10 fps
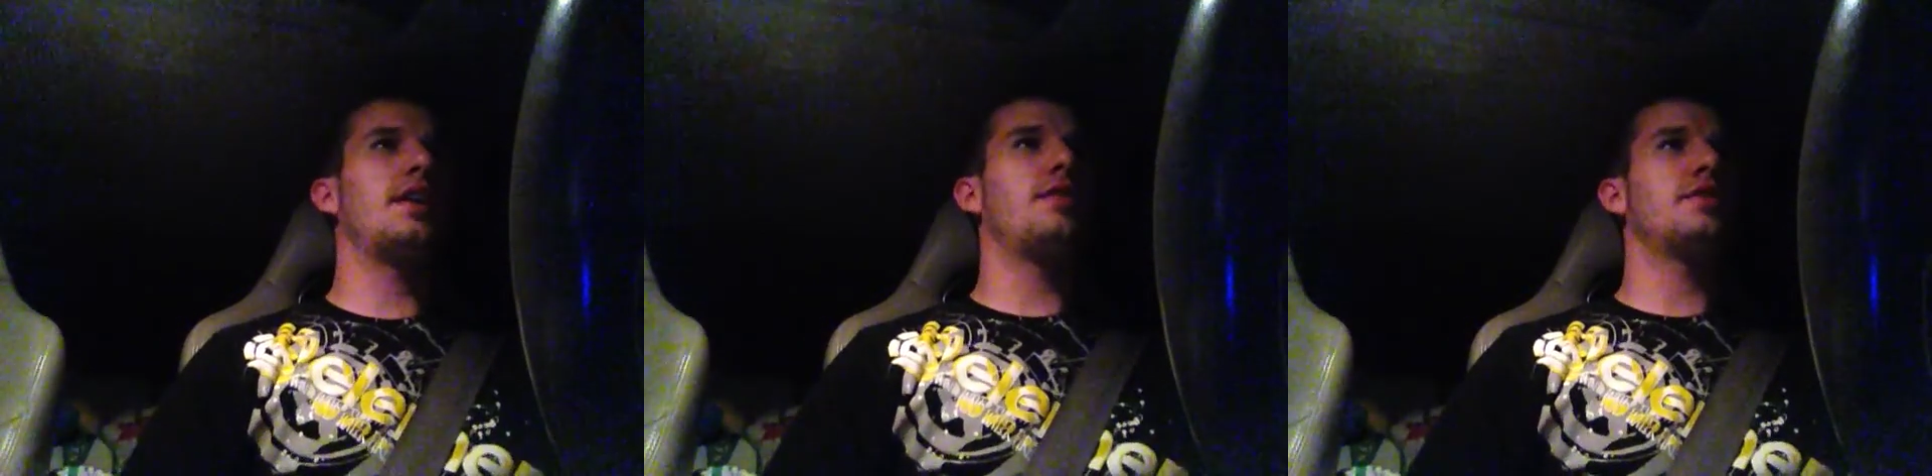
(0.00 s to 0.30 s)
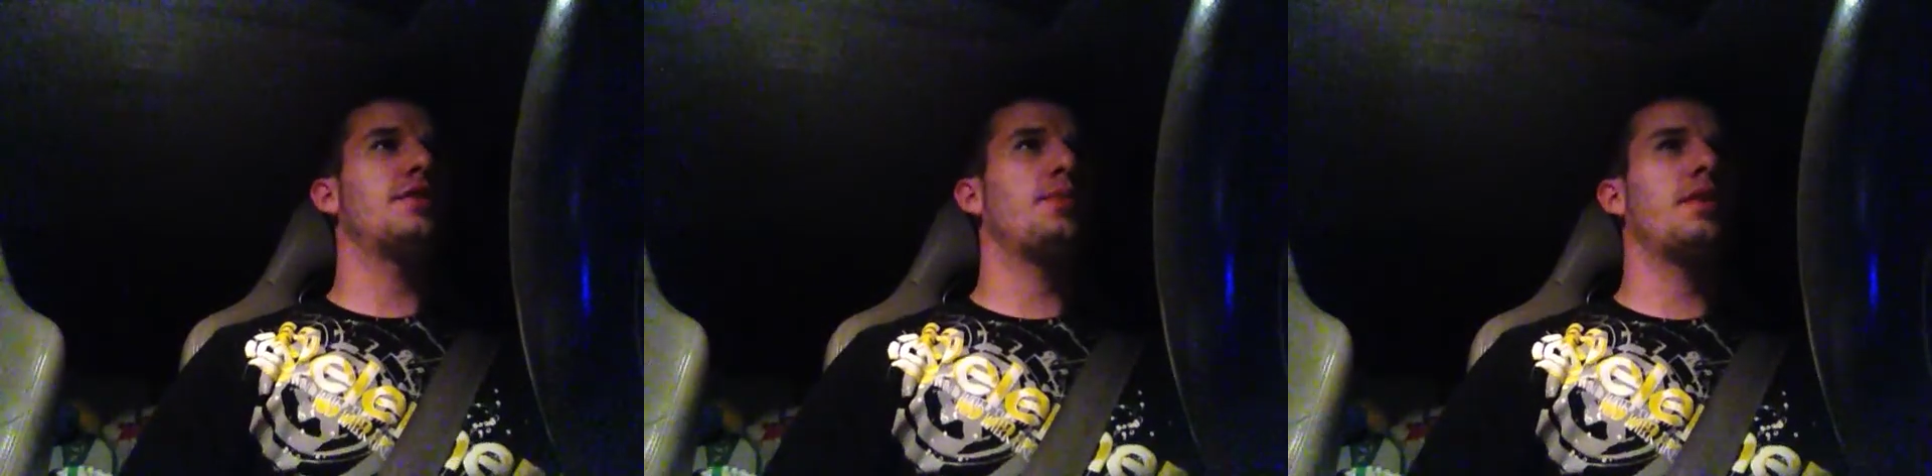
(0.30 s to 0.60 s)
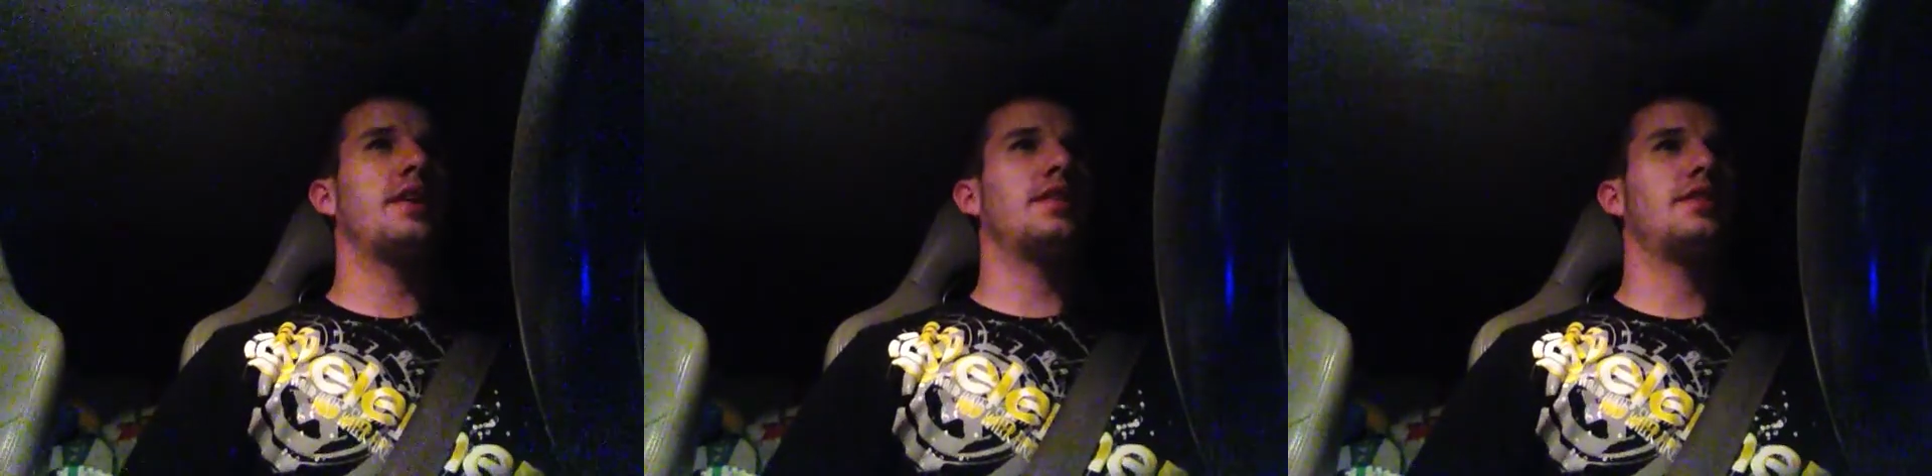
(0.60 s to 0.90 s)
it's your
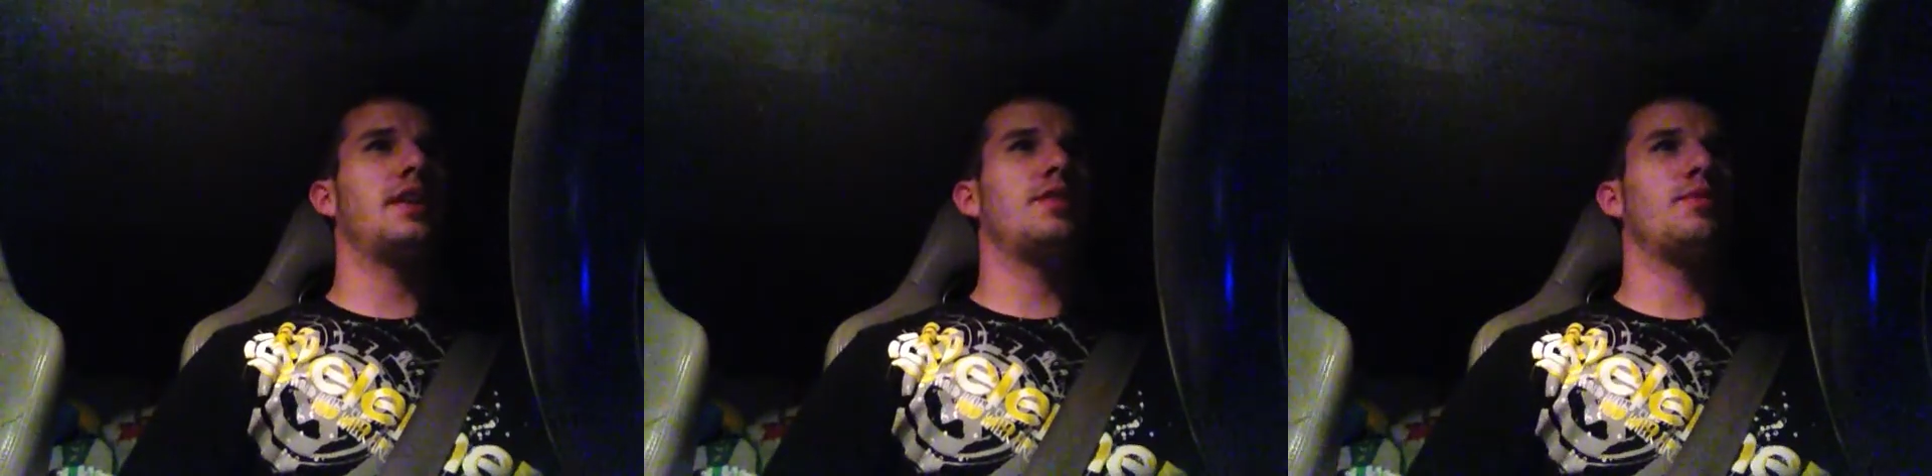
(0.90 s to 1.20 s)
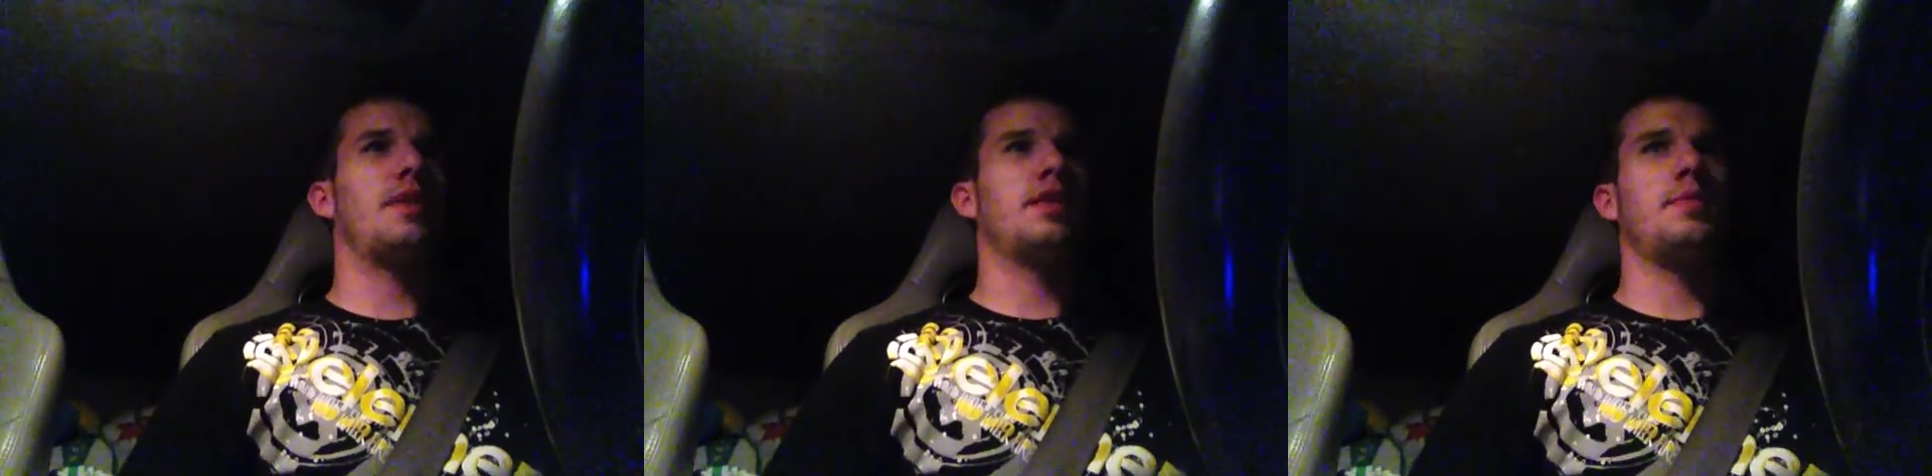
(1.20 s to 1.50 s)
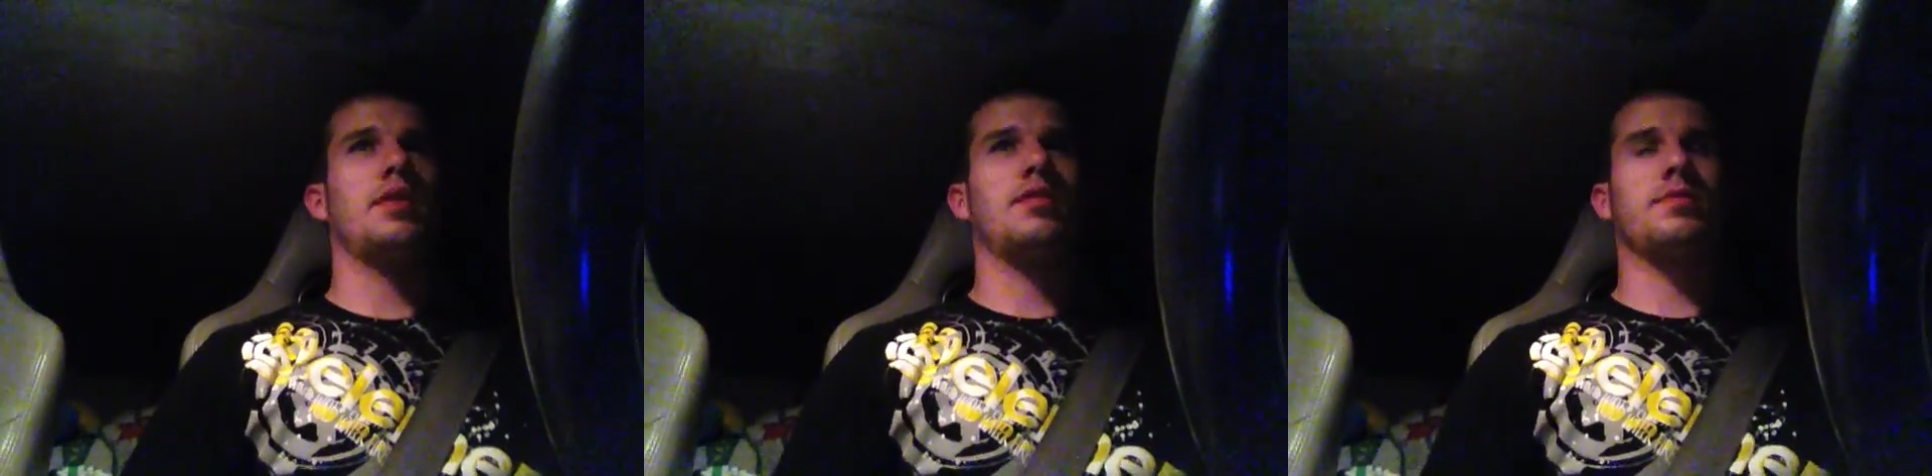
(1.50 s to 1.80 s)
pretty standard
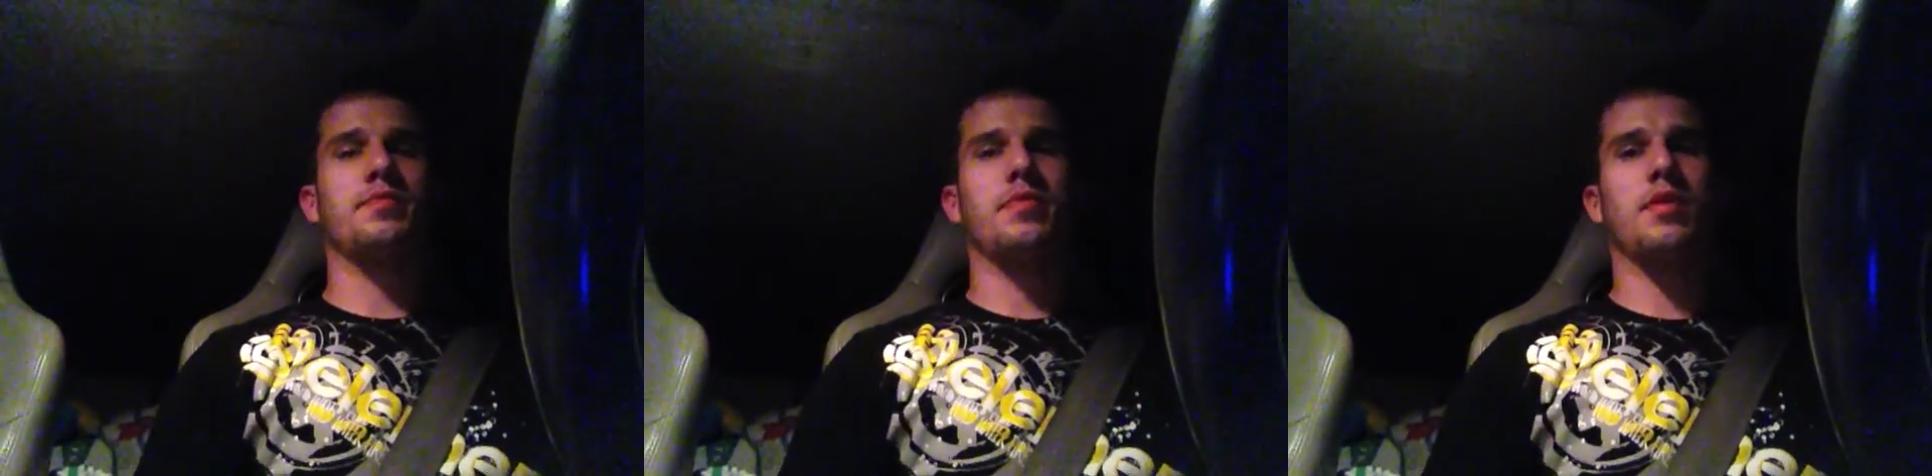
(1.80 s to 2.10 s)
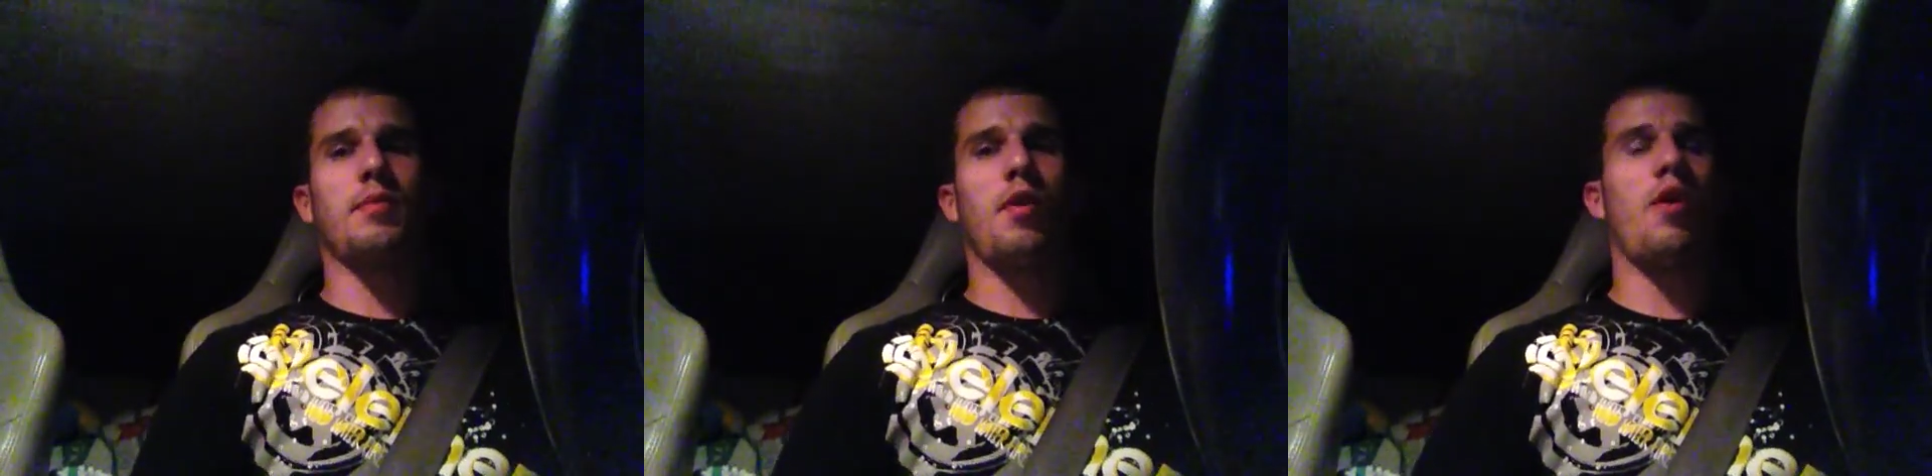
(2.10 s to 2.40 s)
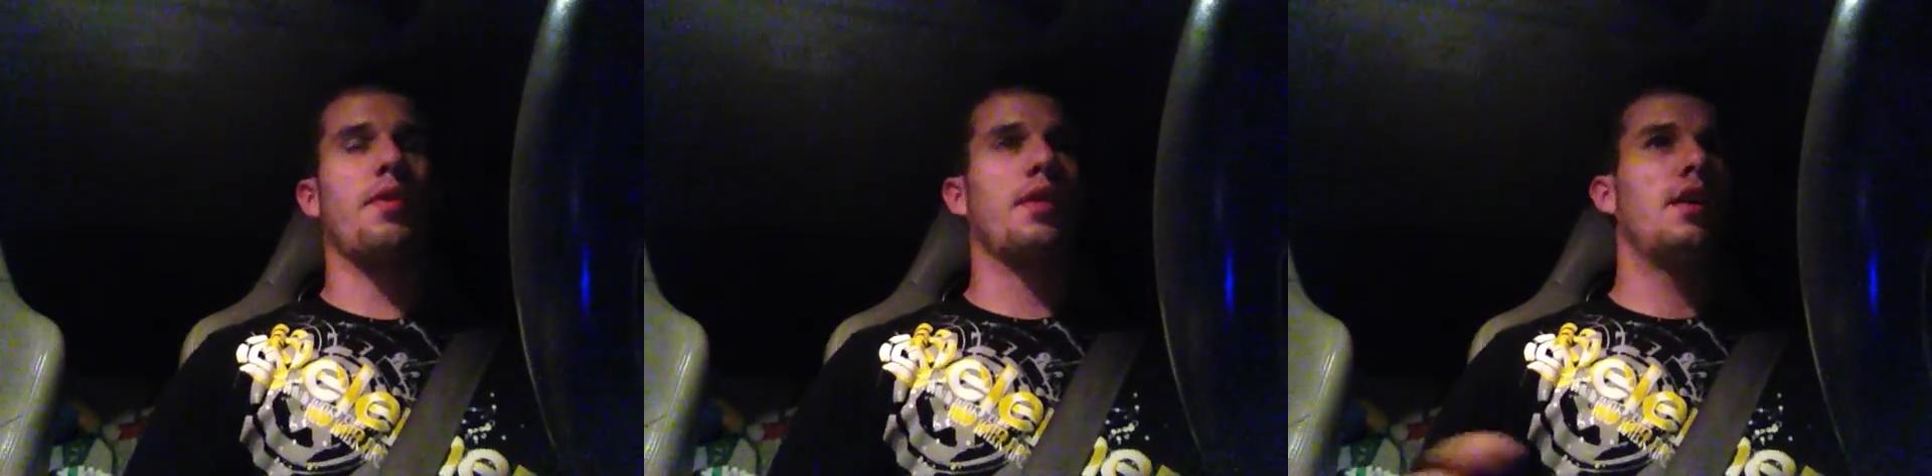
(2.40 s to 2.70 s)
run-of-the-mill
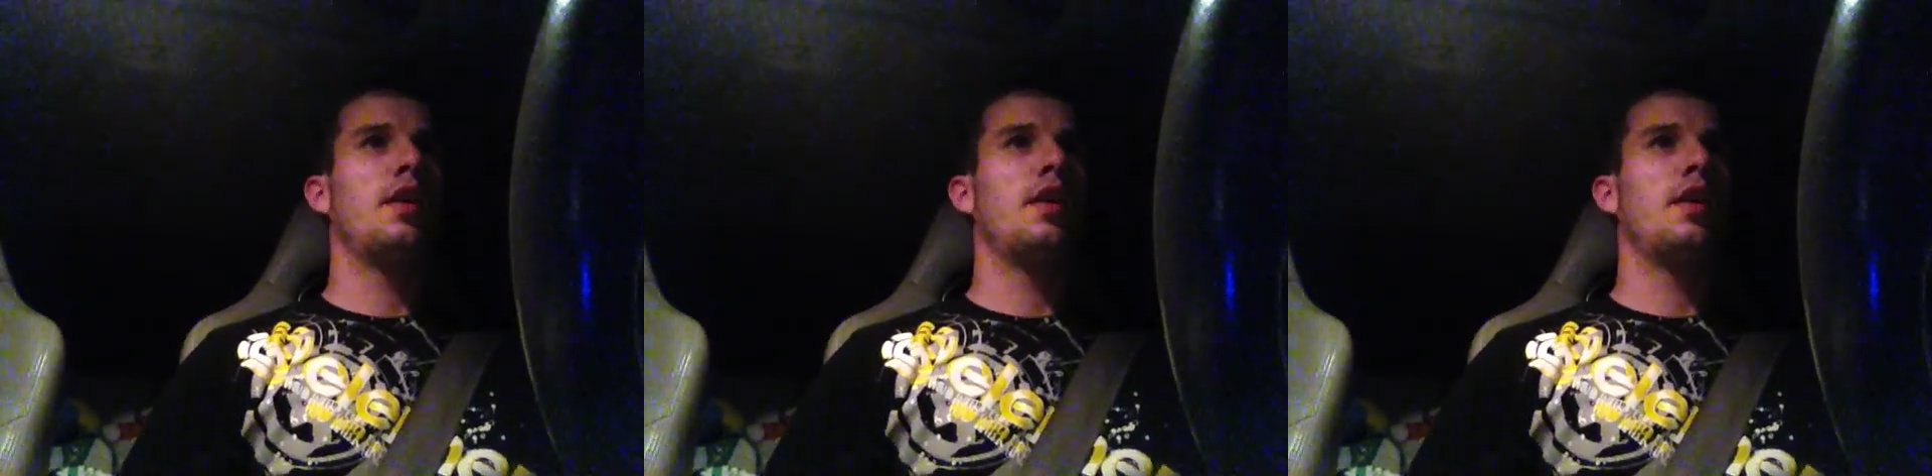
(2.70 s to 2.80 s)
mall.